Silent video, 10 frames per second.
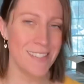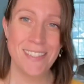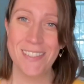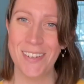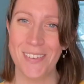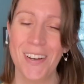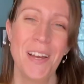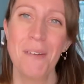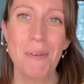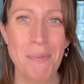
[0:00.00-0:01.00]
So
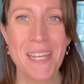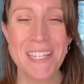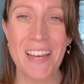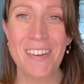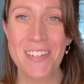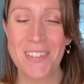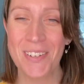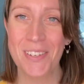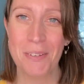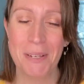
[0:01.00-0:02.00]
I'm gonna pan down and show
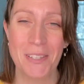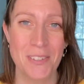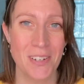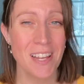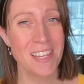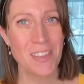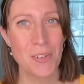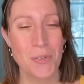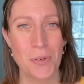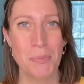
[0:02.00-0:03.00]
you a little bit closer. I think they're
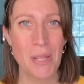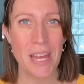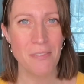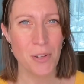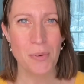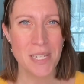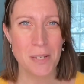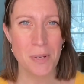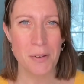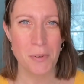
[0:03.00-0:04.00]
adorable. I have no
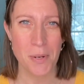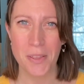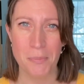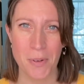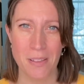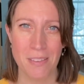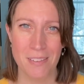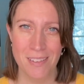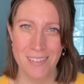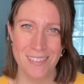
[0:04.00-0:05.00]
idea what I would wear them with.
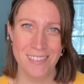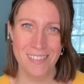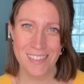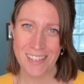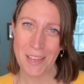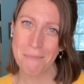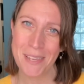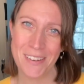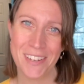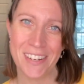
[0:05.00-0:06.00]
Help
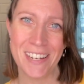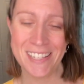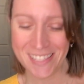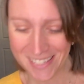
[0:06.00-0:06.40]
me out here, guys.